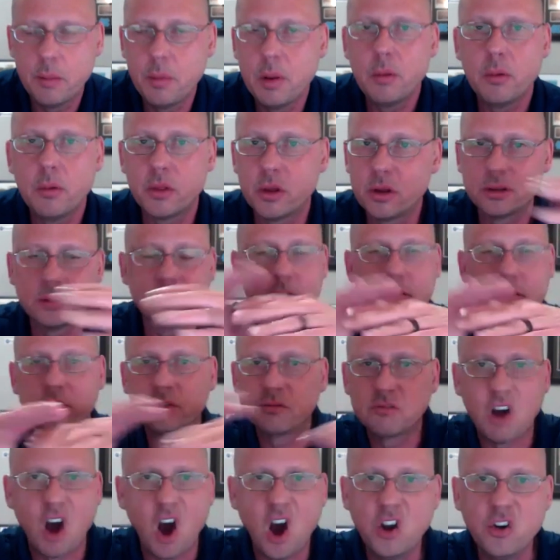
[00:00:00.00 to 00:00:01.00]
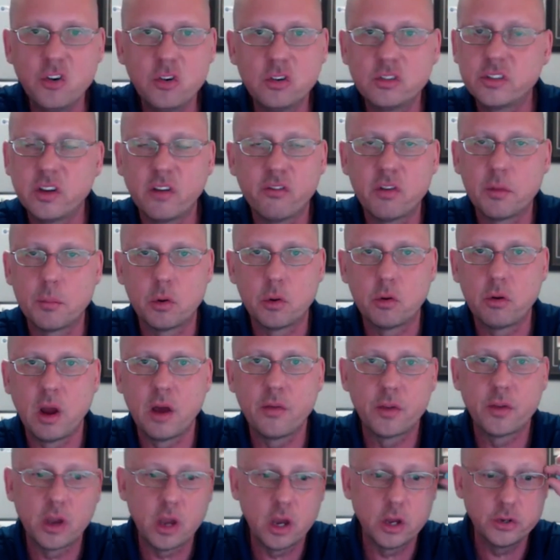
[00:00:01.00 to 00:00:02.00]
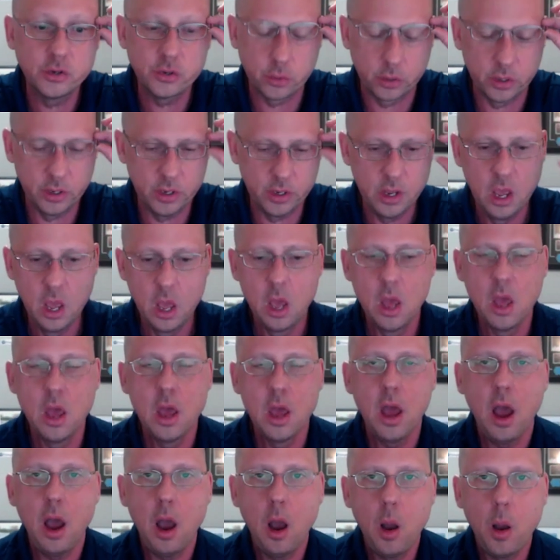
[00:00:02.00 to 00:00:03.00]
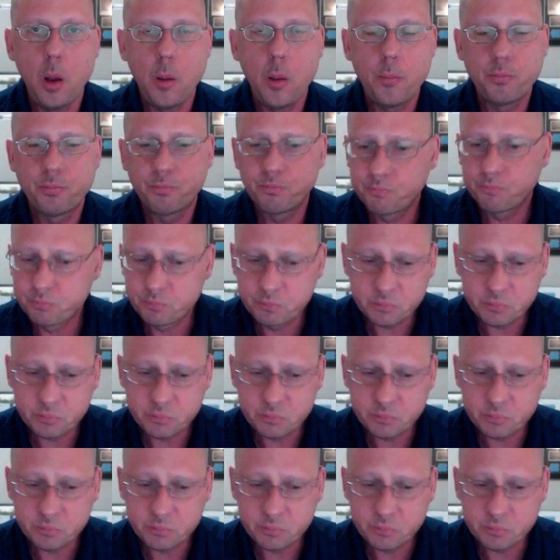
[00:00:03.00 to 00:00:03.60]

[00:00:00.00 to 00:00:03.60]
Maybe there's hundreds of them around the country. I'm